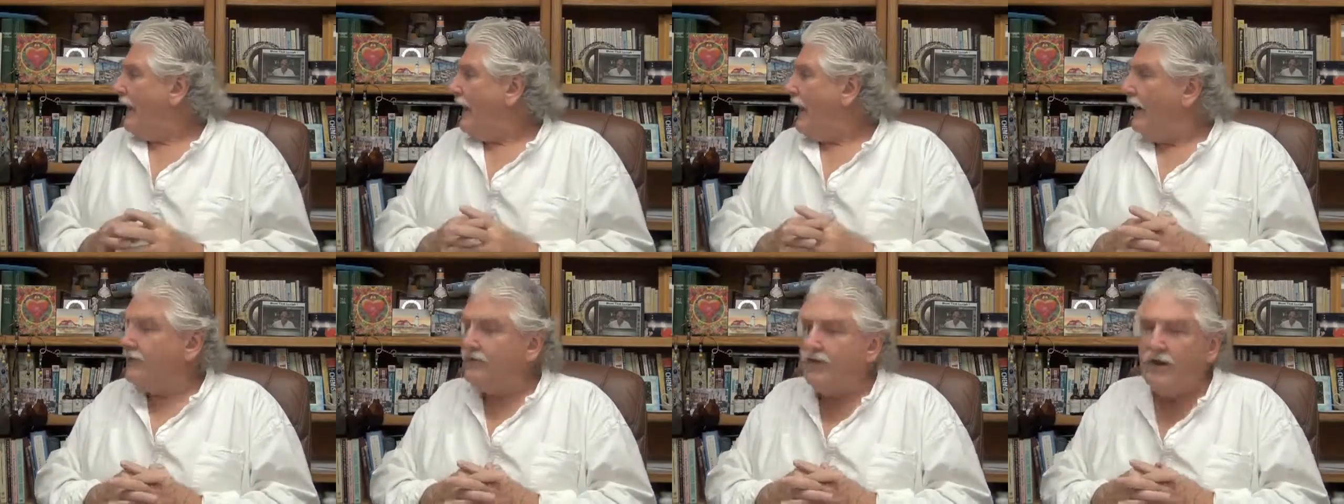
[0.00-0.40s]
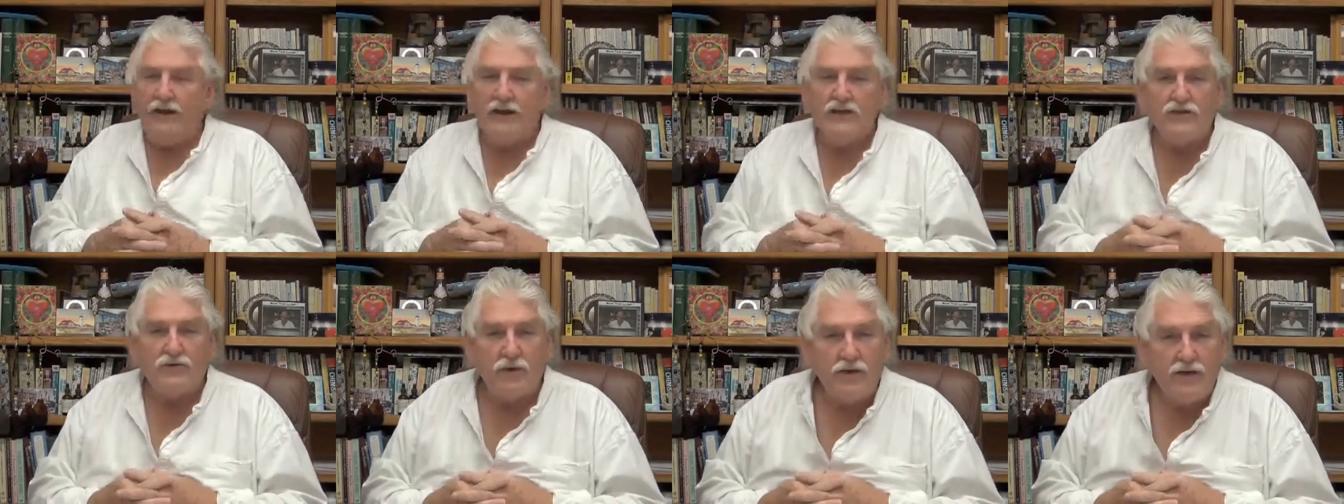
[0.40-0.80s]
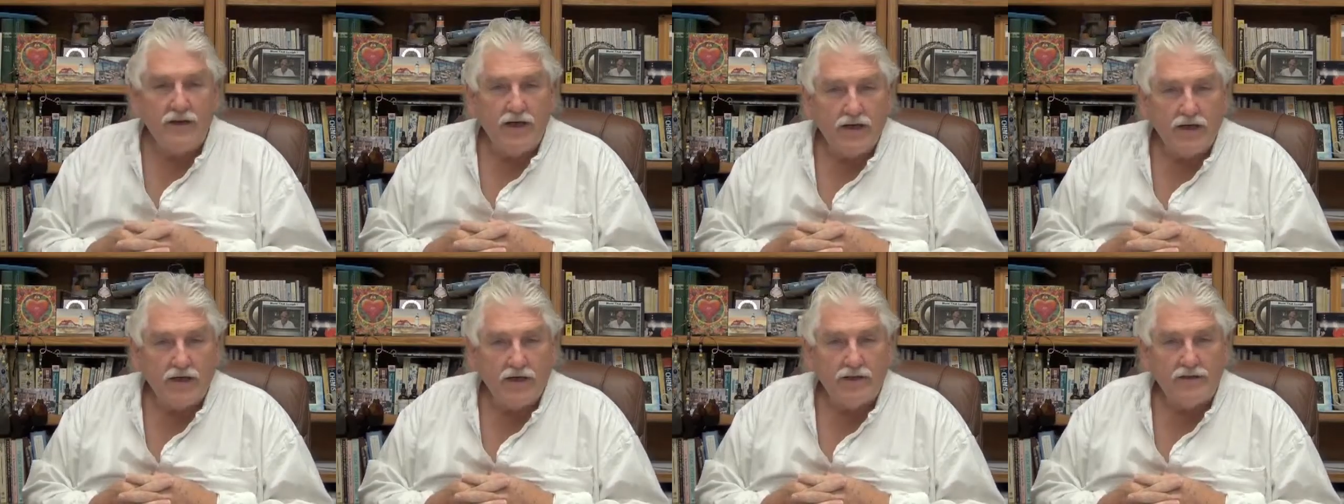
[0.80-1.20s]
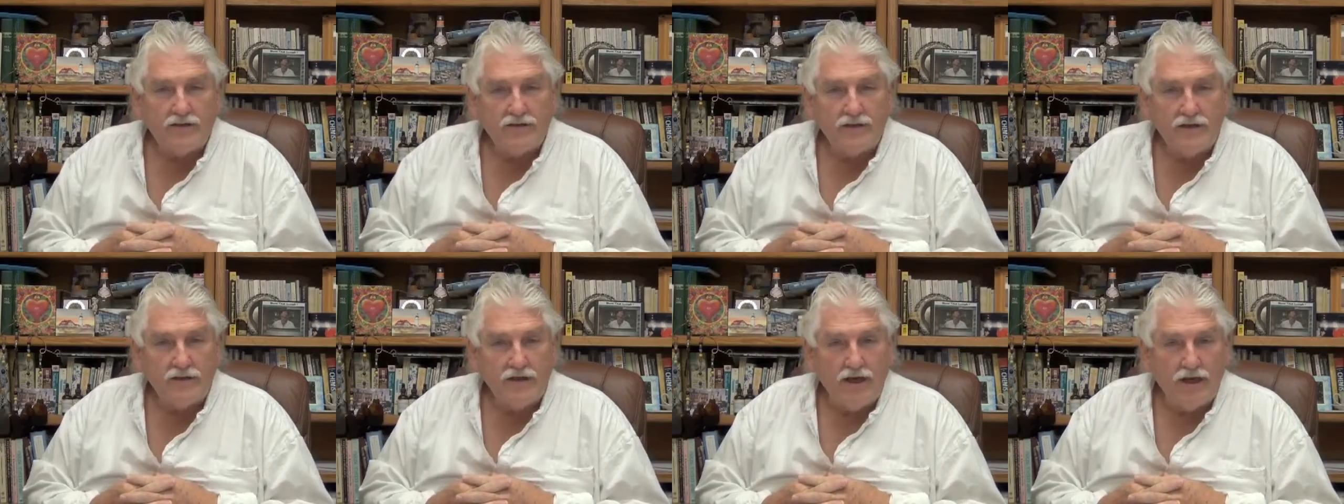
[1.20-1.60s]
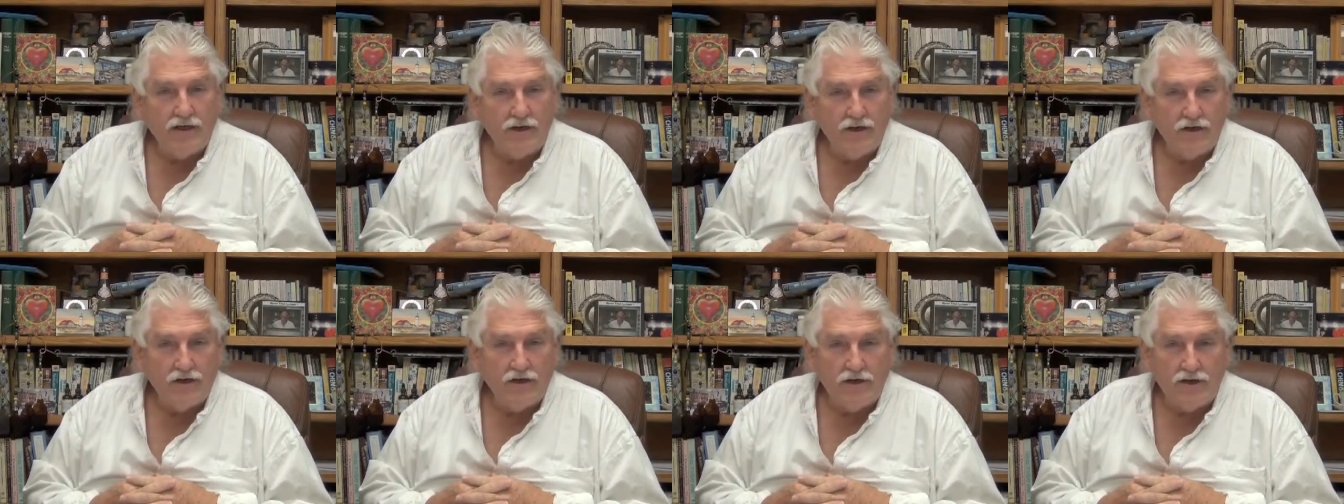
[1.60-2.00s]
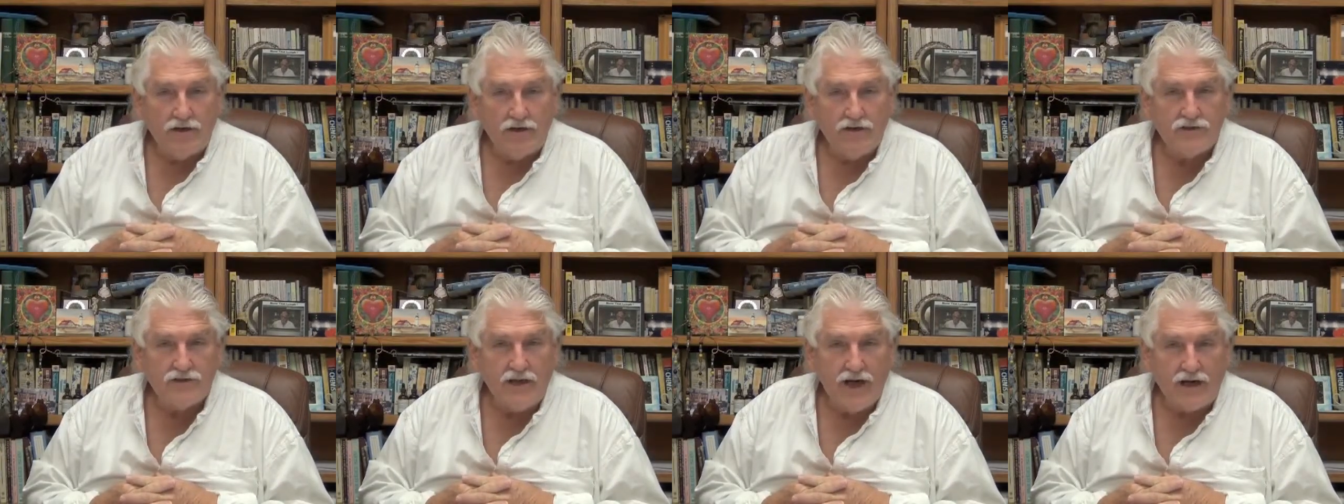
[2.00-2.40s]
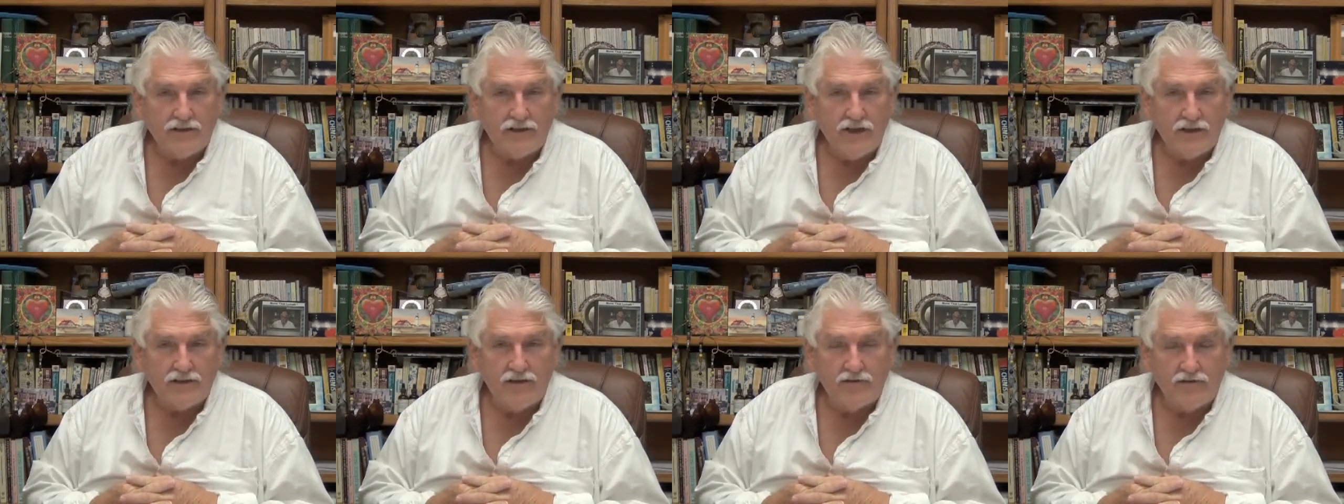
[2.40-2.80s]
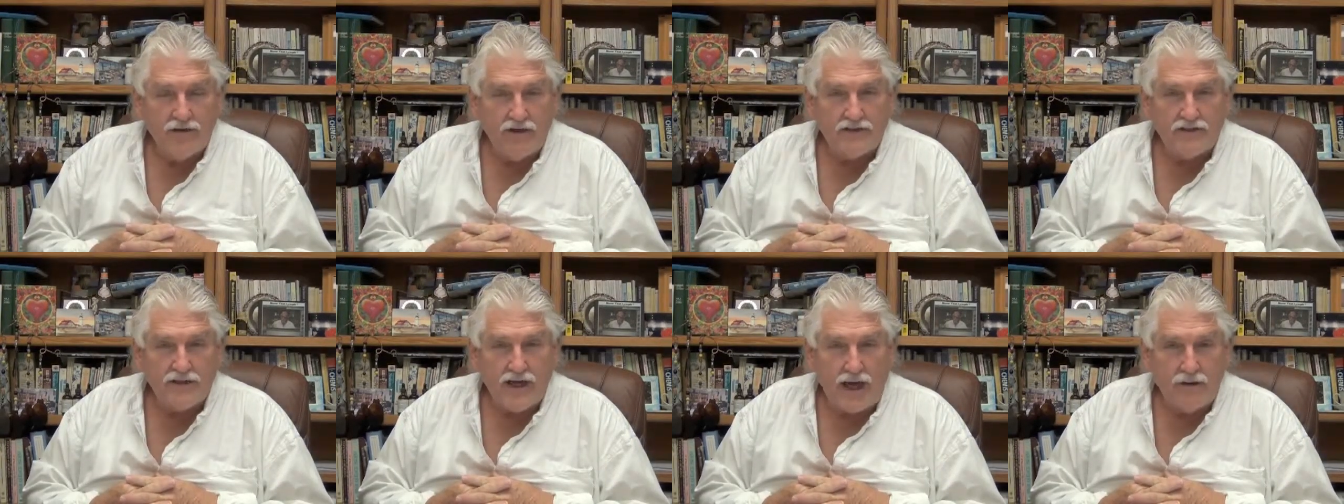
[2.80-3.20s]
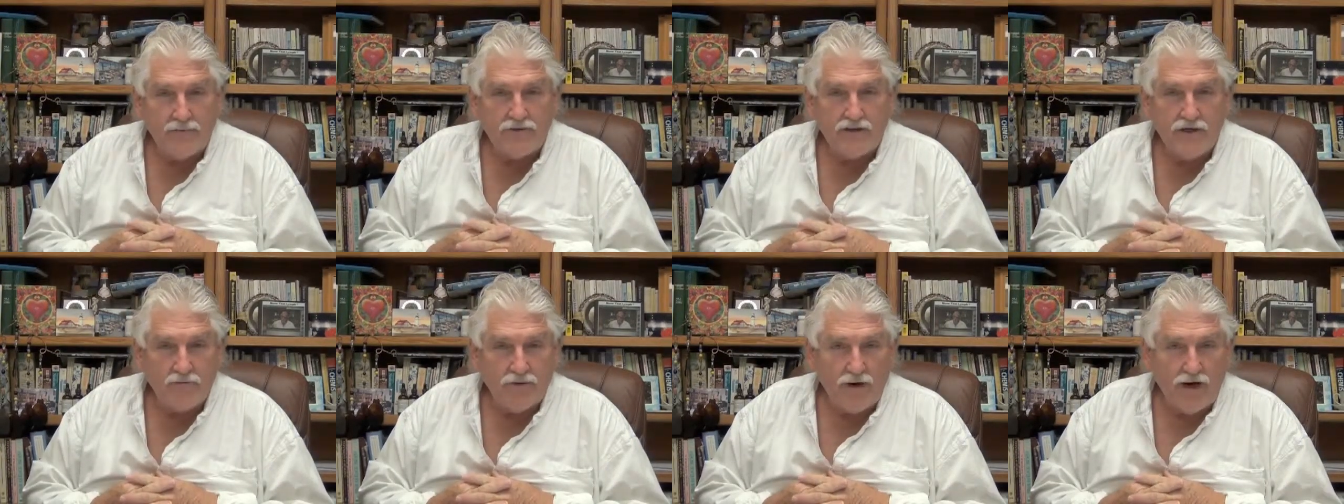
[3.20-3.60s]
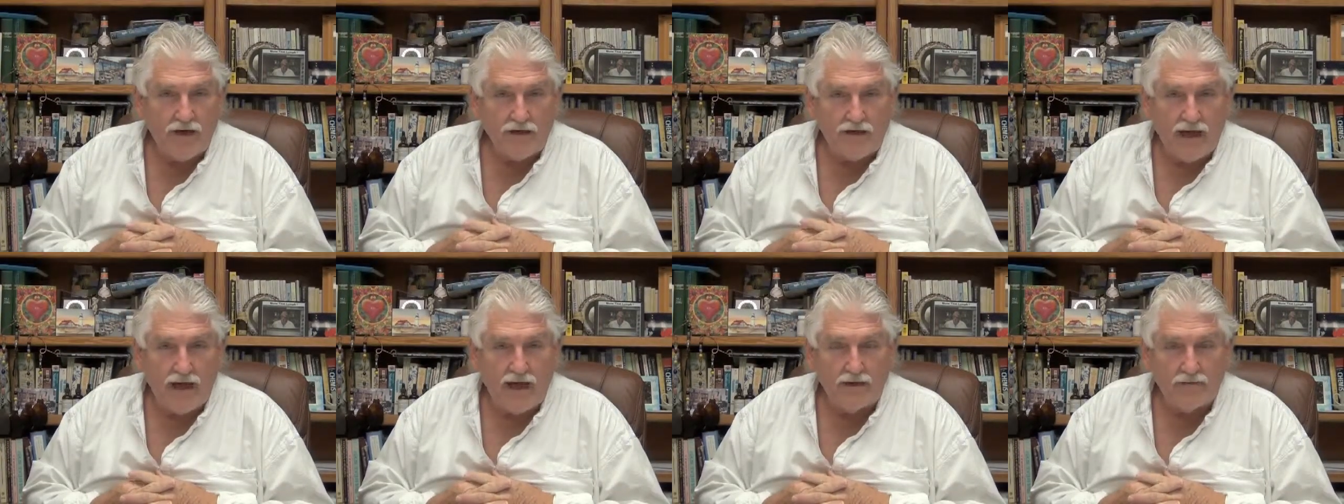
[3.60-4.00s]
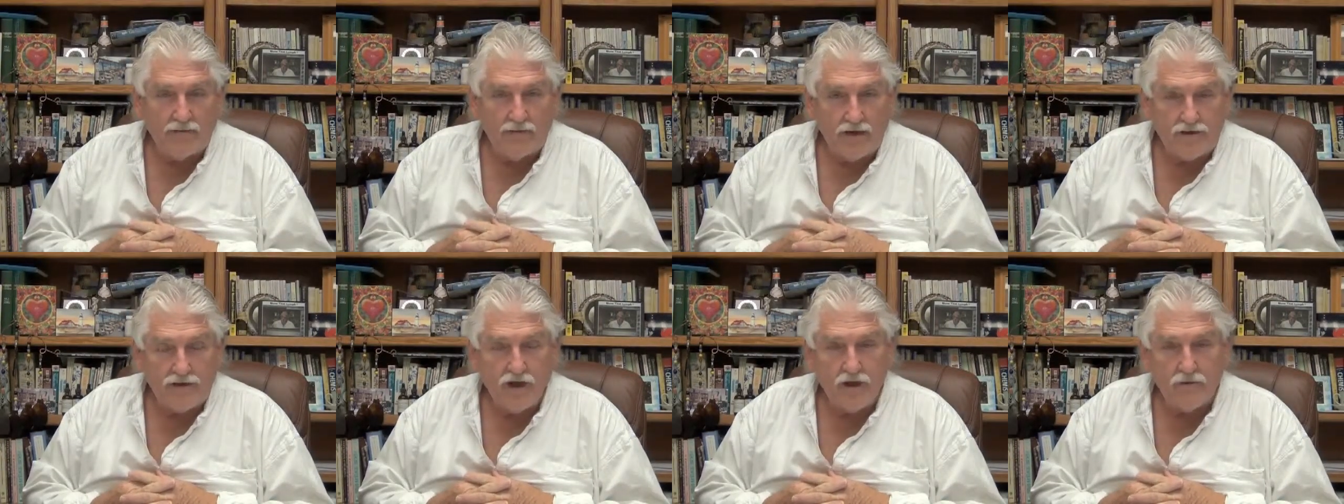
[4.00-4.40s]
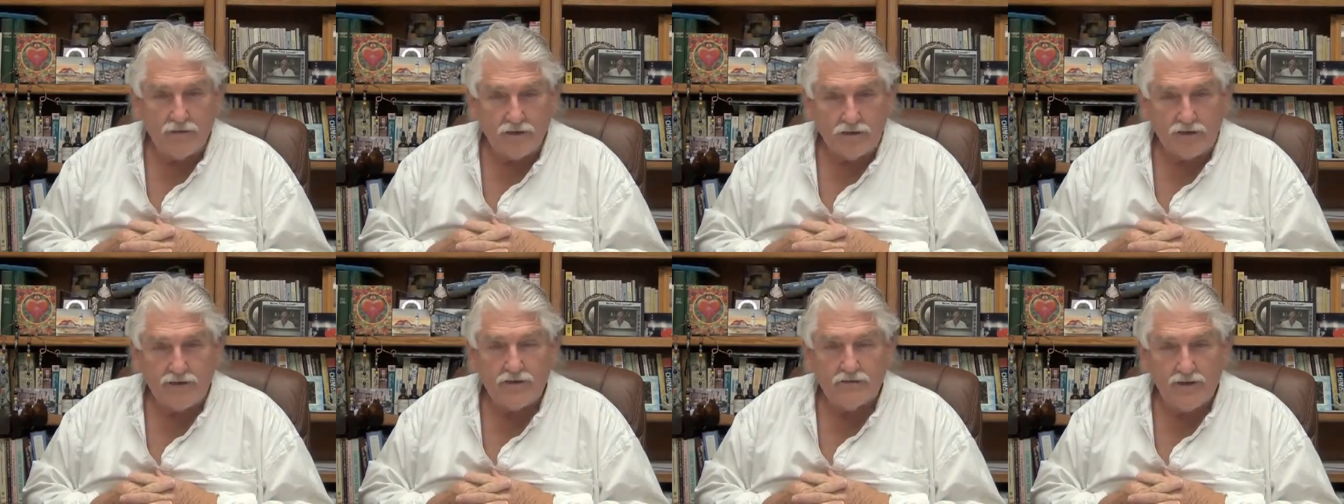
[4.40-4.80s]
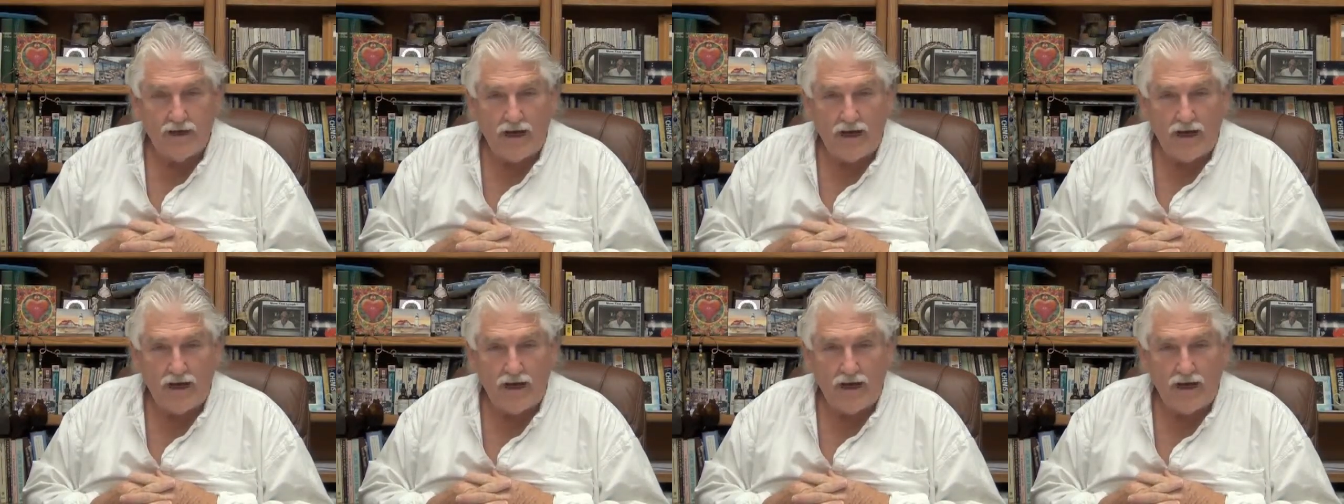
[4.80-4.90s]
I think it's ridiculous to think you're going to use digestive enzymes to break down tumors.